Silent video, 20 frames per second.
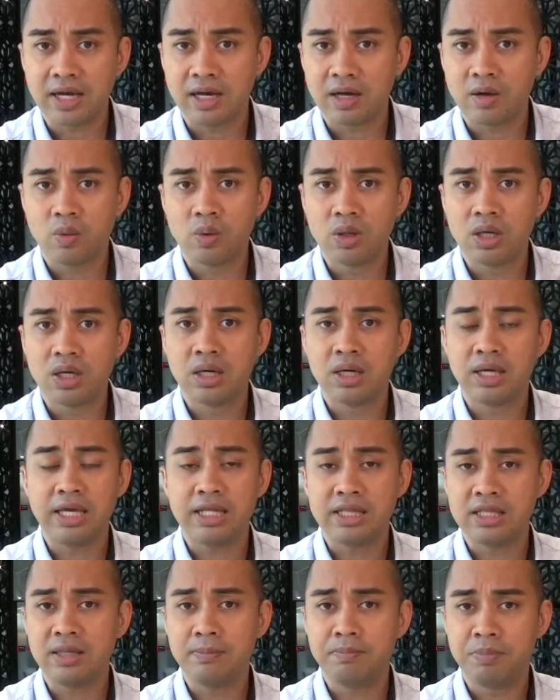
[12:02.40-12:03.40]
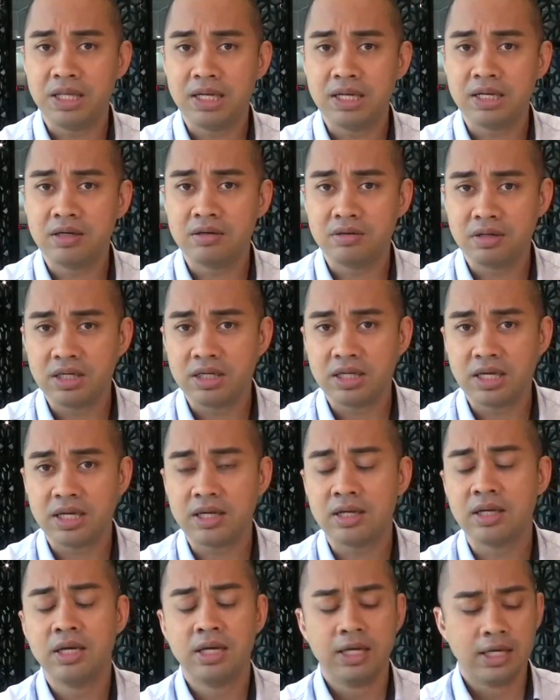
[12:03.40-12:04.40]
our 80 billion
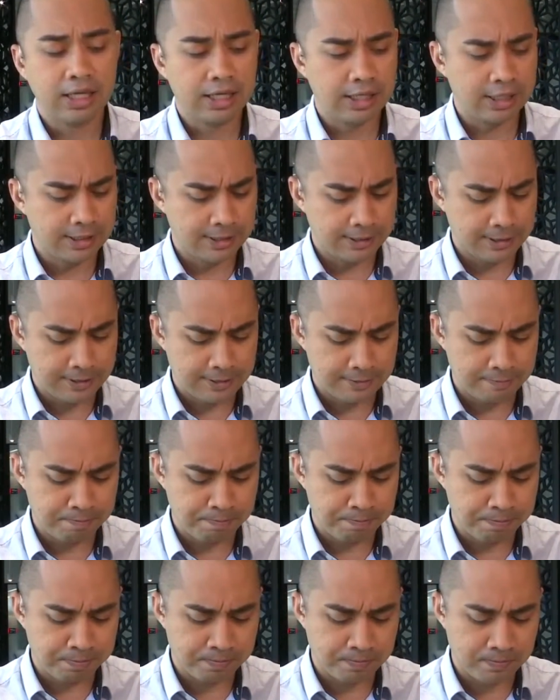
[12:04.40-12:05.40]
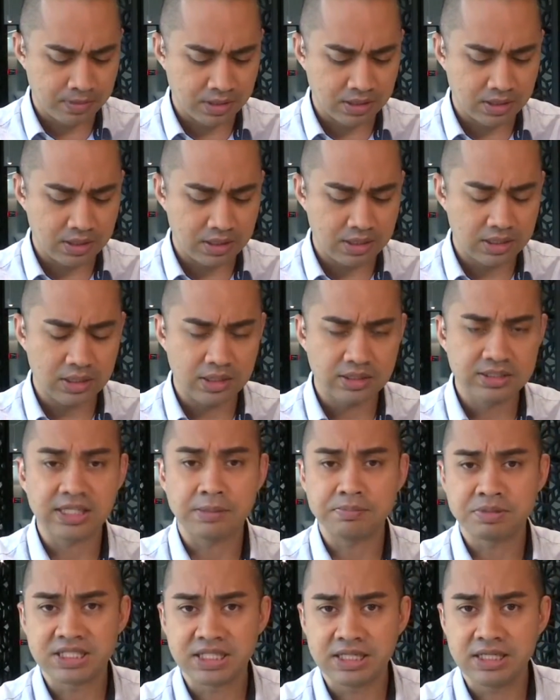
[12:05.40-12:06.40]
ringgit um, uh,
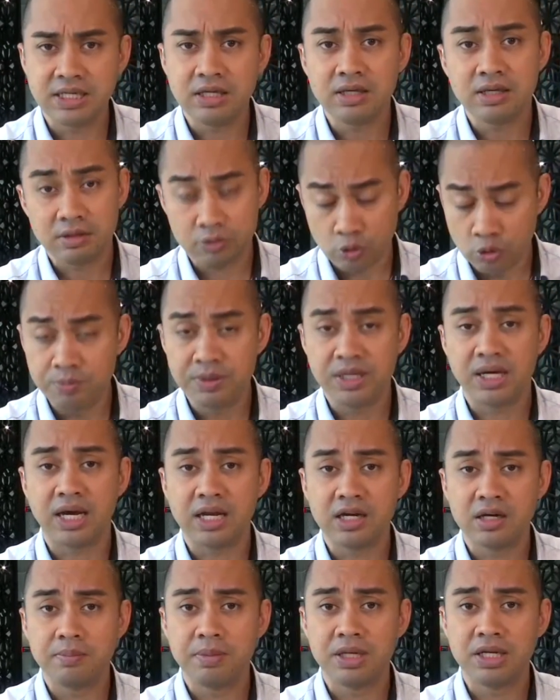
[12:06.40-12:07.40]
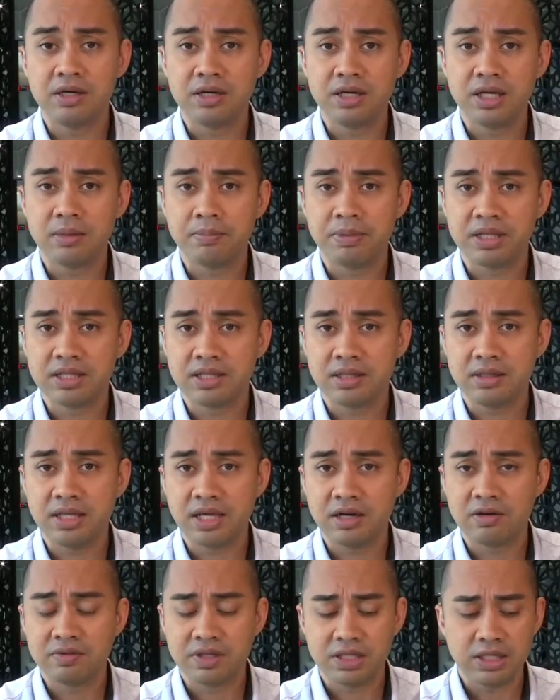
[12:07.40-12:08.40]
subsidy, could be 100 billion ringgit by the, the,
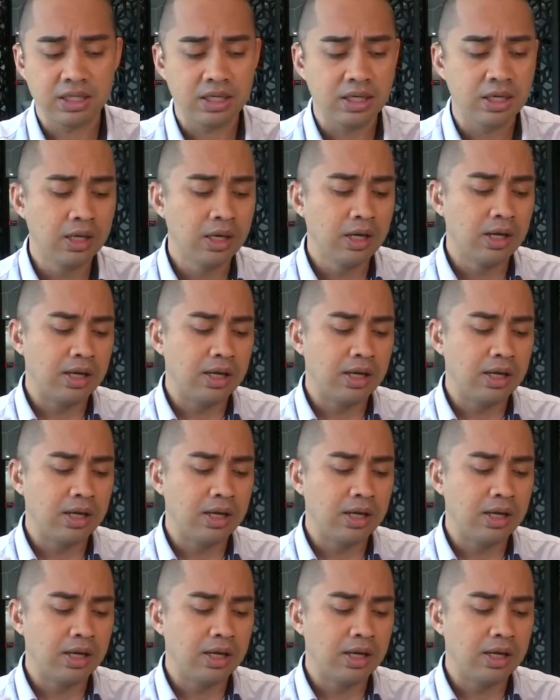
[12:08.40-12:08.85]
end of the year.